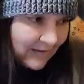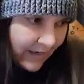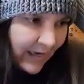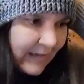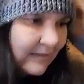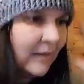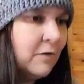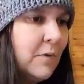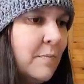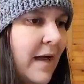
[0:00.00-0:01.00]
I got
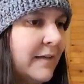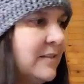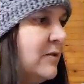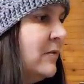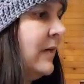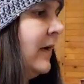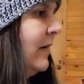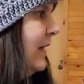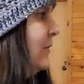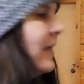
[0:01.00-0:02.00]
another one back too, and I,
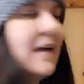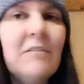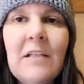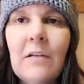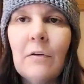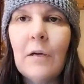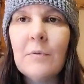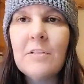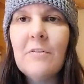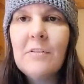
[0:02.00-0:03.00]
I, don't have it here. I
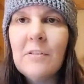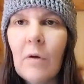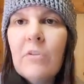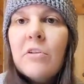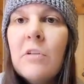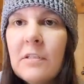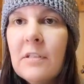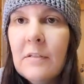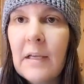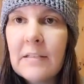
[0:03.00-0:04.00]
would show it to you. I'll show it
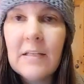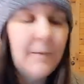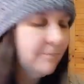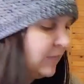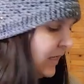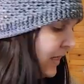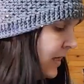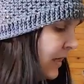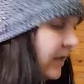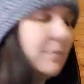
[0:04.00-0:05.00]
to you next time.
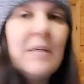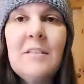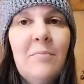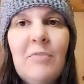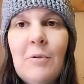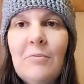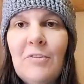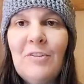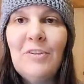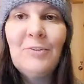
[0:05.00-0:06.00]
Um, it's
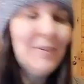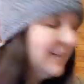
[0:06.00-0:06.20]
beautiful too.